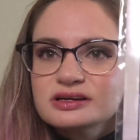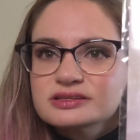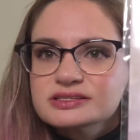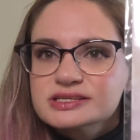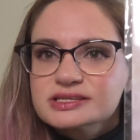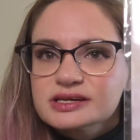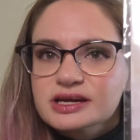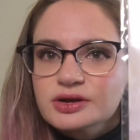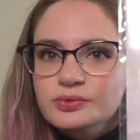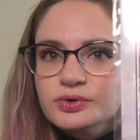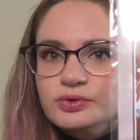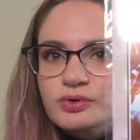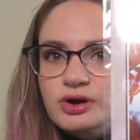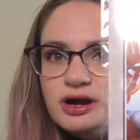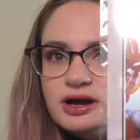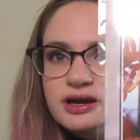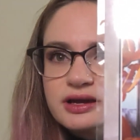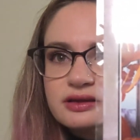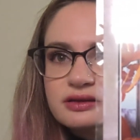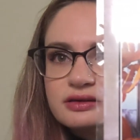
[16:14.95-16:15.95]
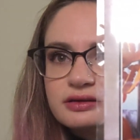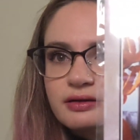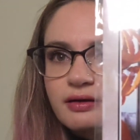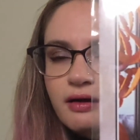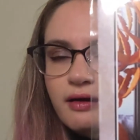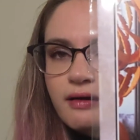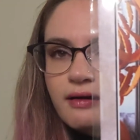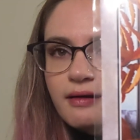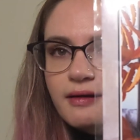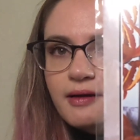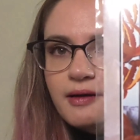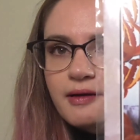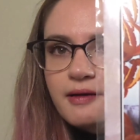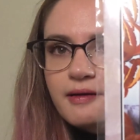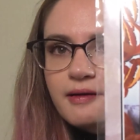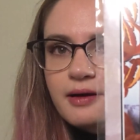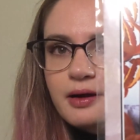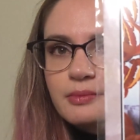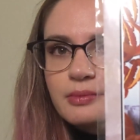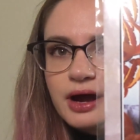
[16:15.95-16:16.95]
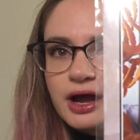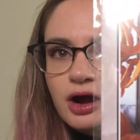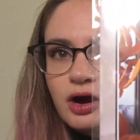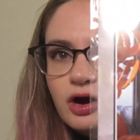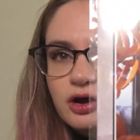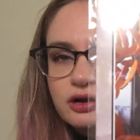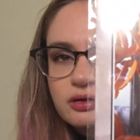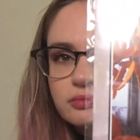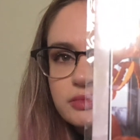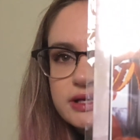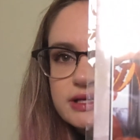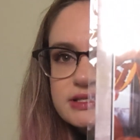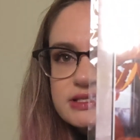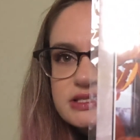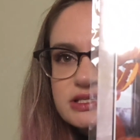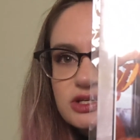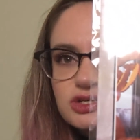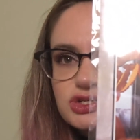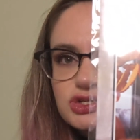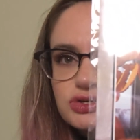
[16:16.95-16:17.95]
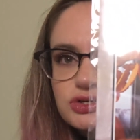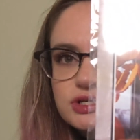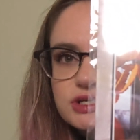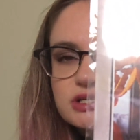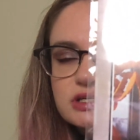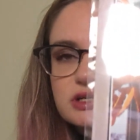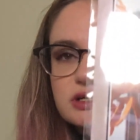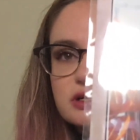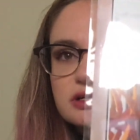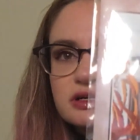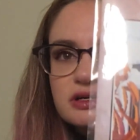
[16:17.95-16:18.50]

Tonight We Ride by Autumn Lane Stitchery.